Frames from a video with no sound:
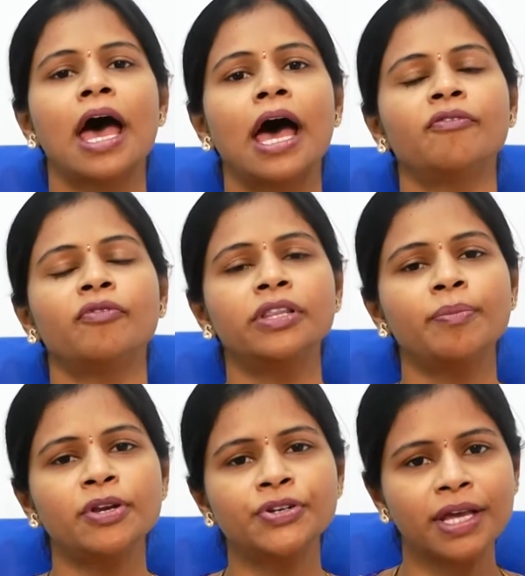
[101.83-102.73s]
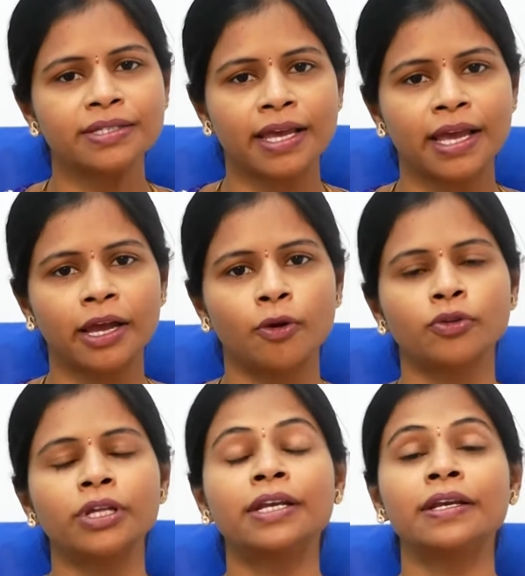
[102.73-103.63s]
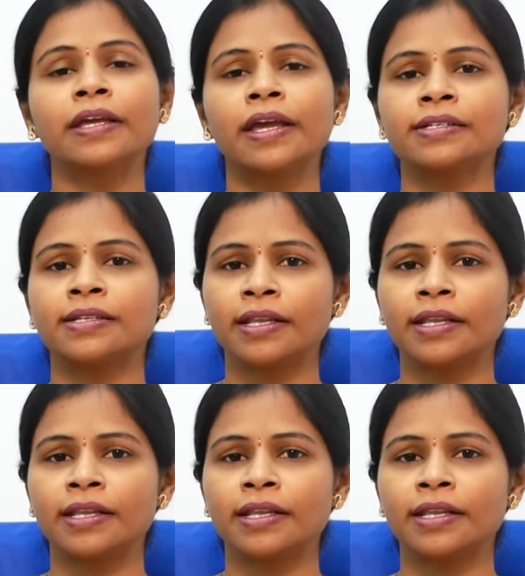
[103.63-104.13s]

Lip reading: and when the patient has a hair growth, it indicates